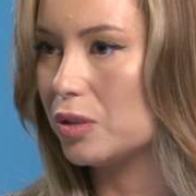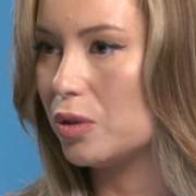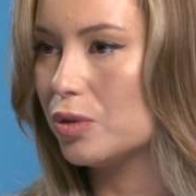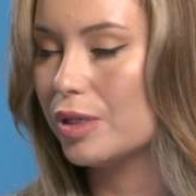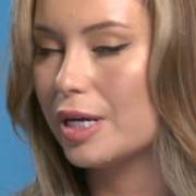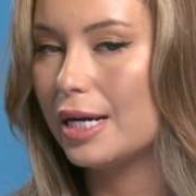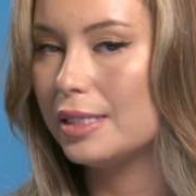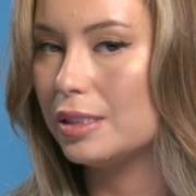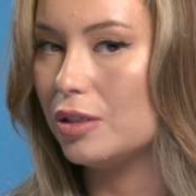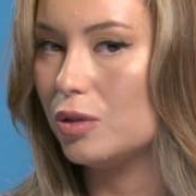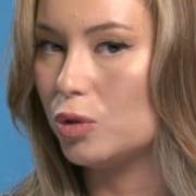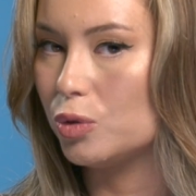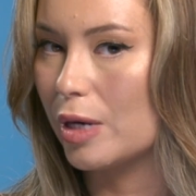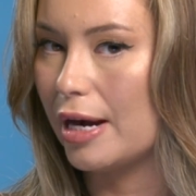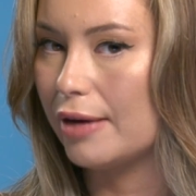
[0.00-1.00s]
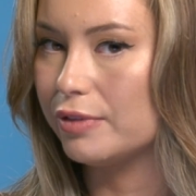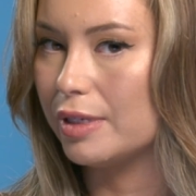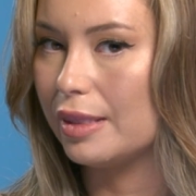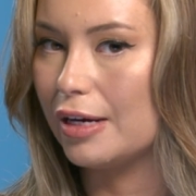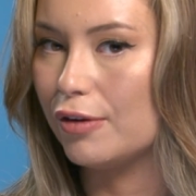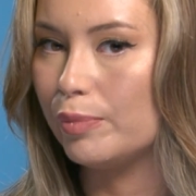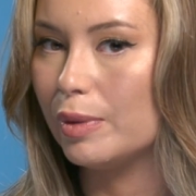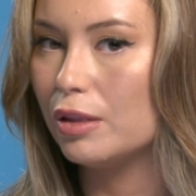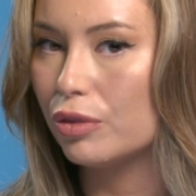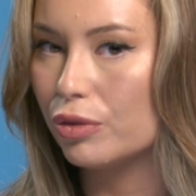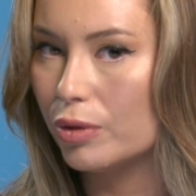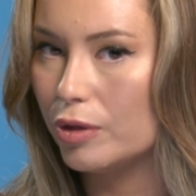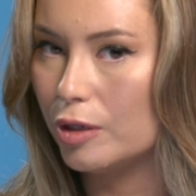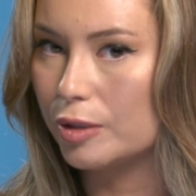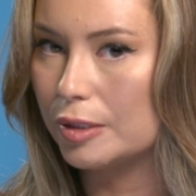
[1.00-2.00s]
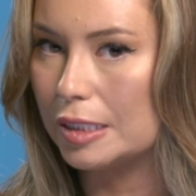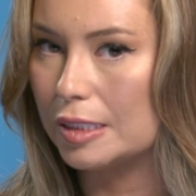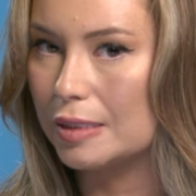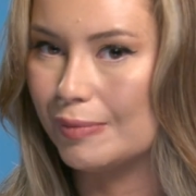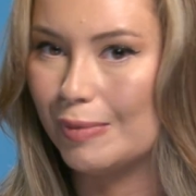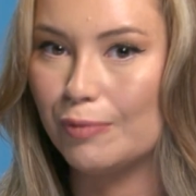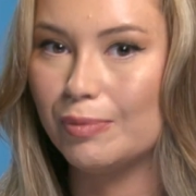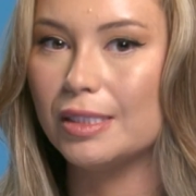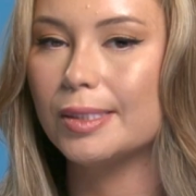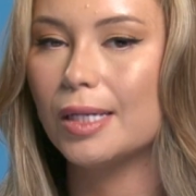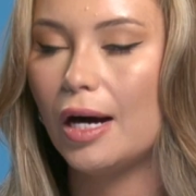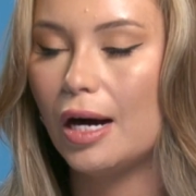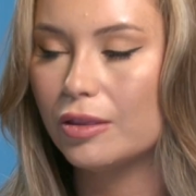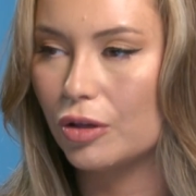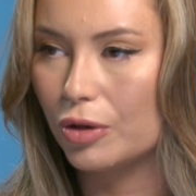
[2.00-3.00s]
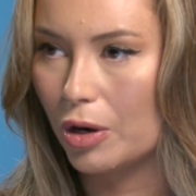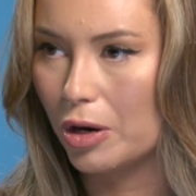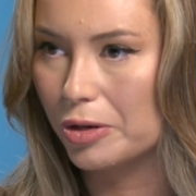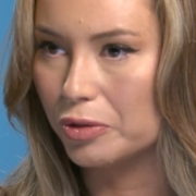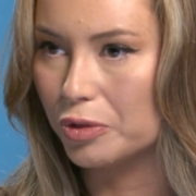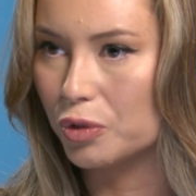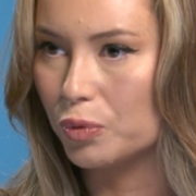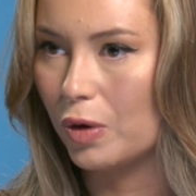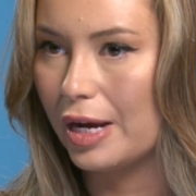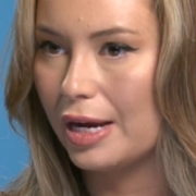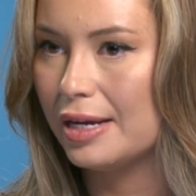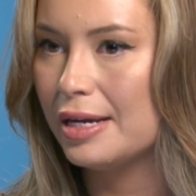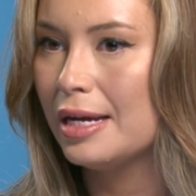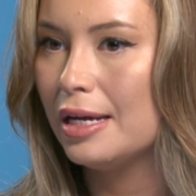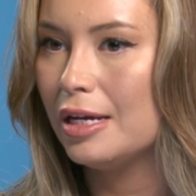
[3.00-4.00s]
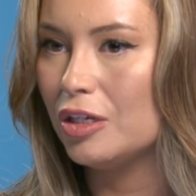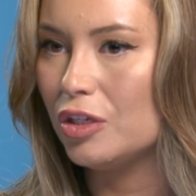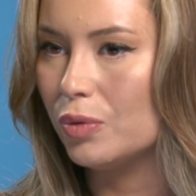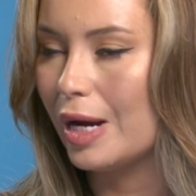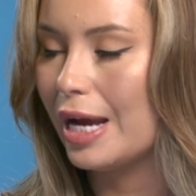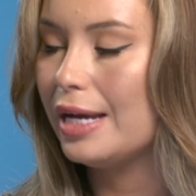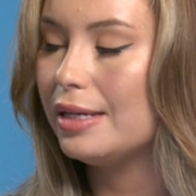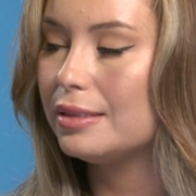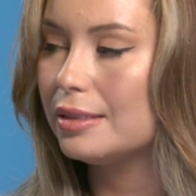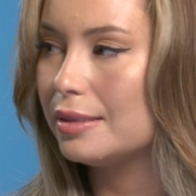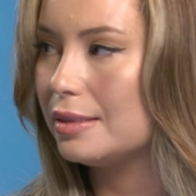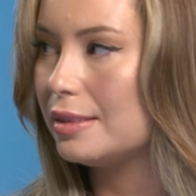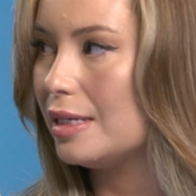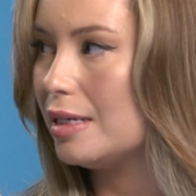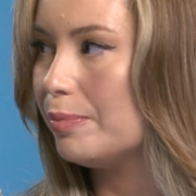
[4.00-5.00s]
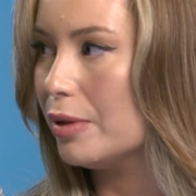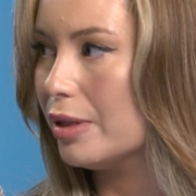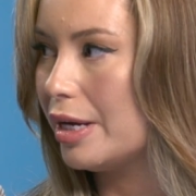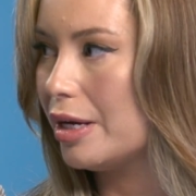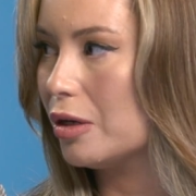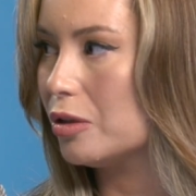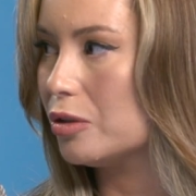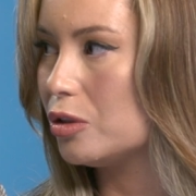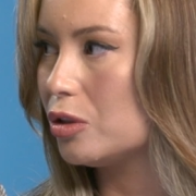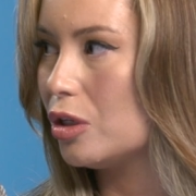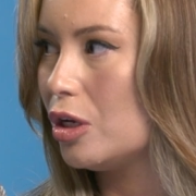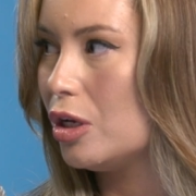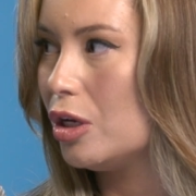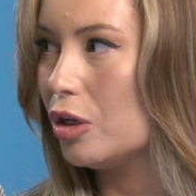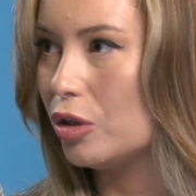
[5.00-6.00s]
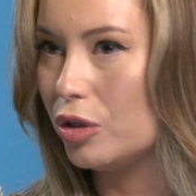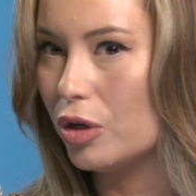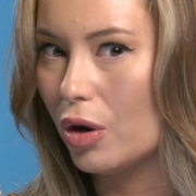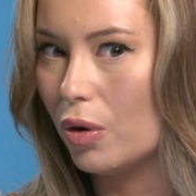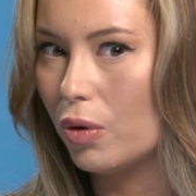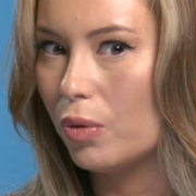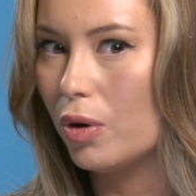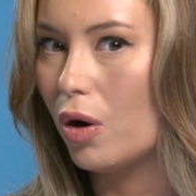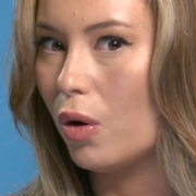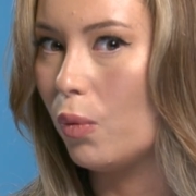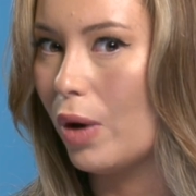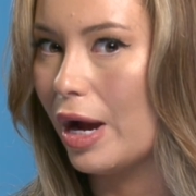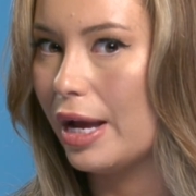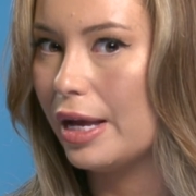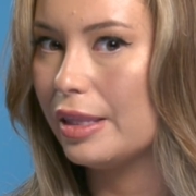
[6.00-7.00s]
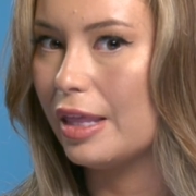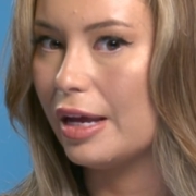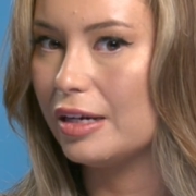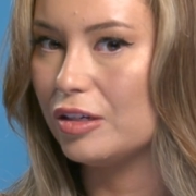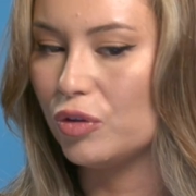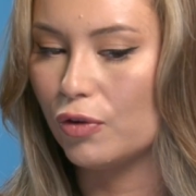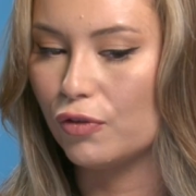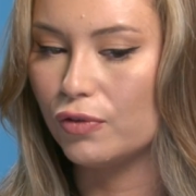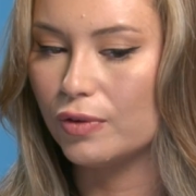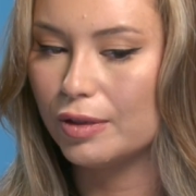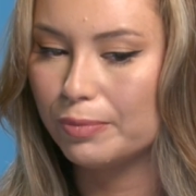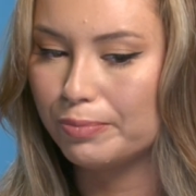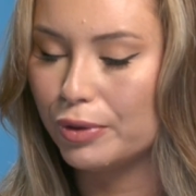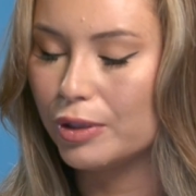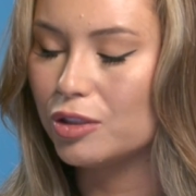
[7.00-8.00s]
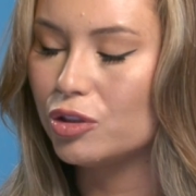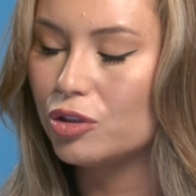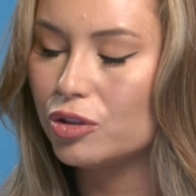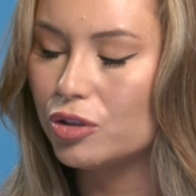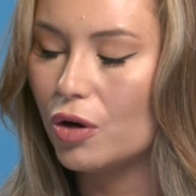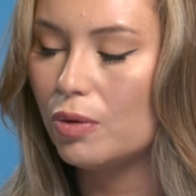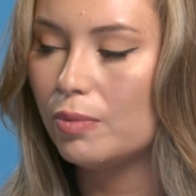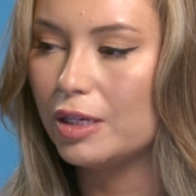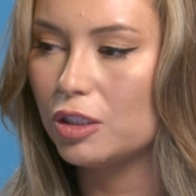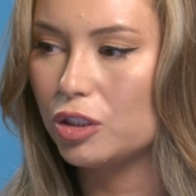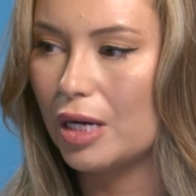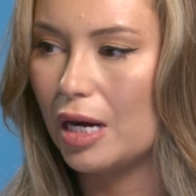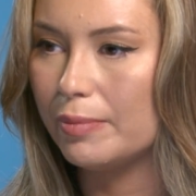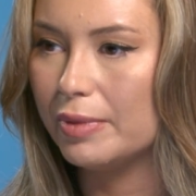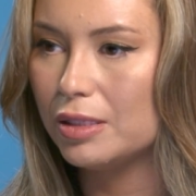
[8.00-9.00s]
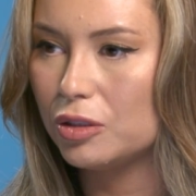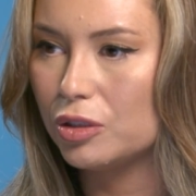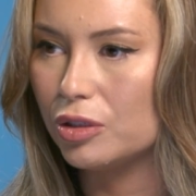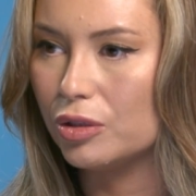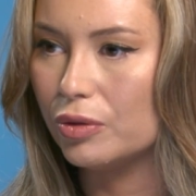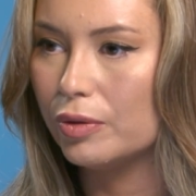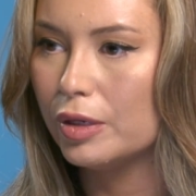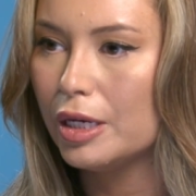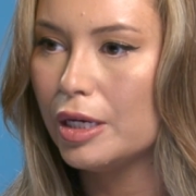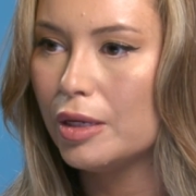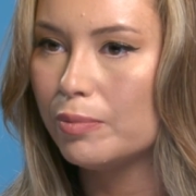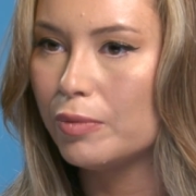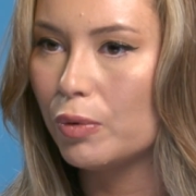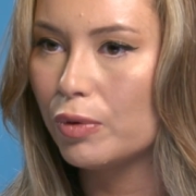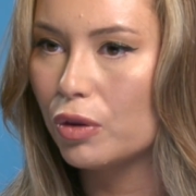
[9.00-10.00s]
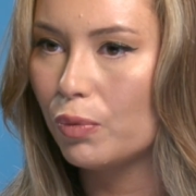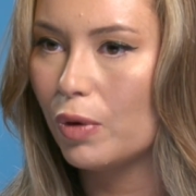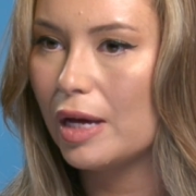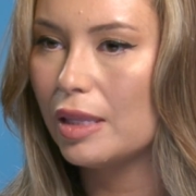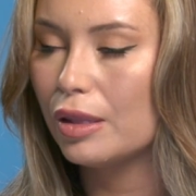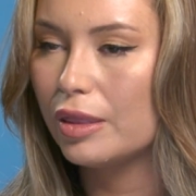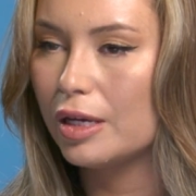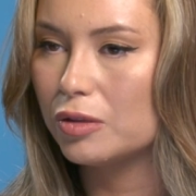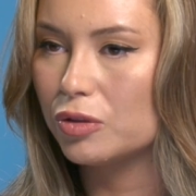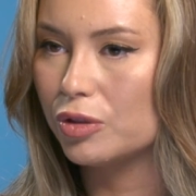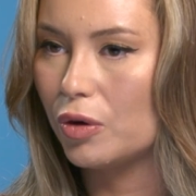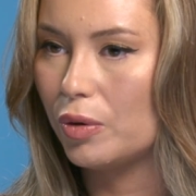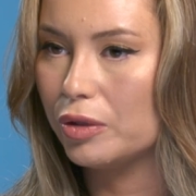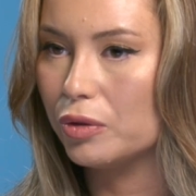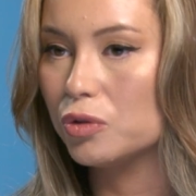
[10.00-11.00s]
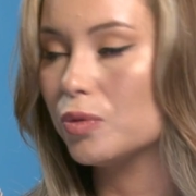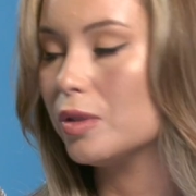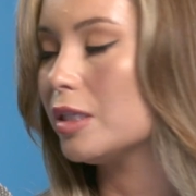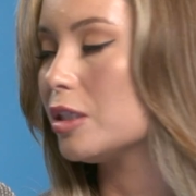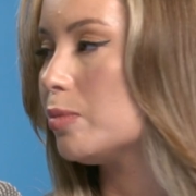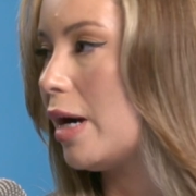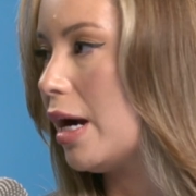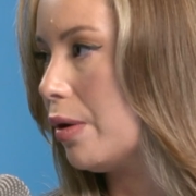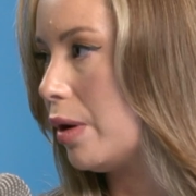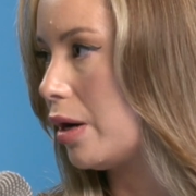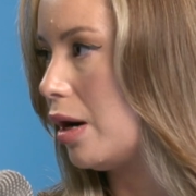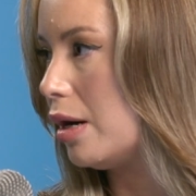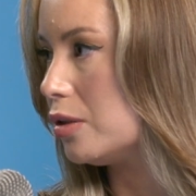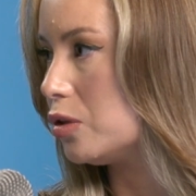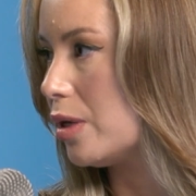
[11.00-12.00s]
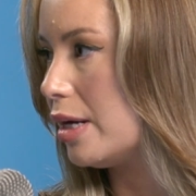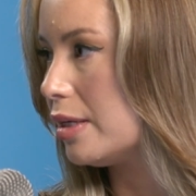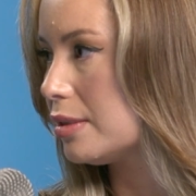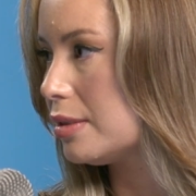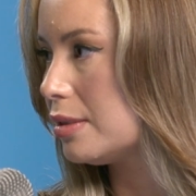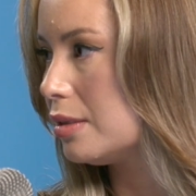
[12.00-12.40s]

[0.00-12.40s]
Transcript: Those are guys that you drafted that have been through your system, have been taught the Cardinals way. You hate to see players go away that you have put so much time into. But with the way that things are going, those were expiring contracts.